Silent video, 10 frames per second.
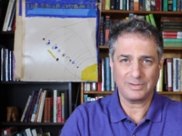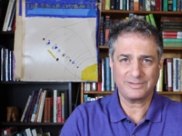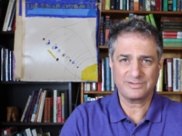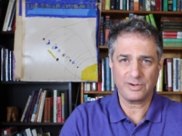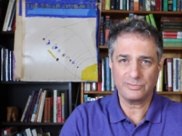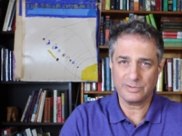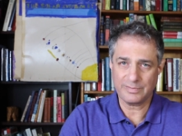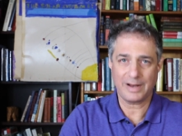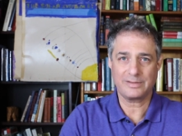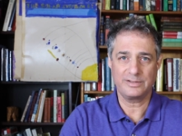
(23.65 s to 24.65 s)
let's go
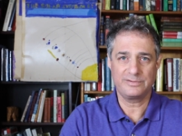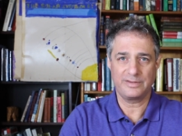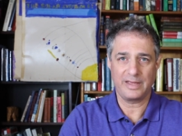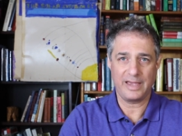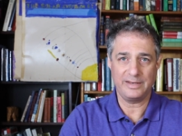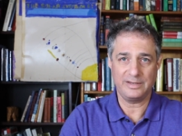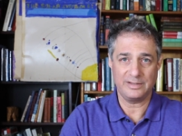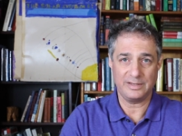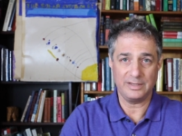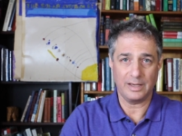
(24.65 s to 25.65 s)
directly to the
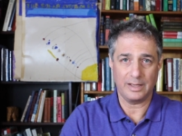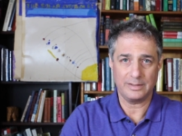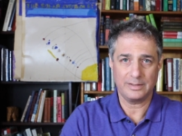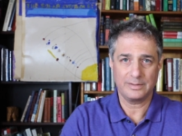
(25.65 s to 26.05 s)
Hadean Eon.